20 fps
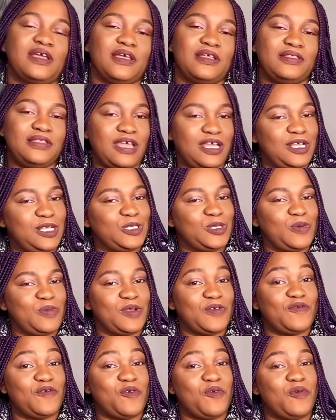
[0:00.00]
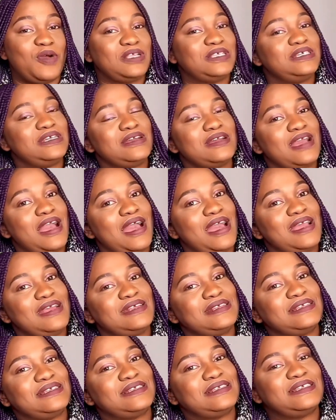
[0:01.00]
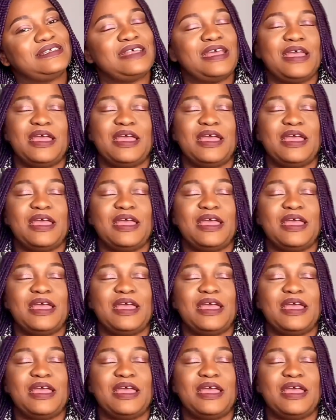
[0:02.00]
Thank you so much for watching, guys.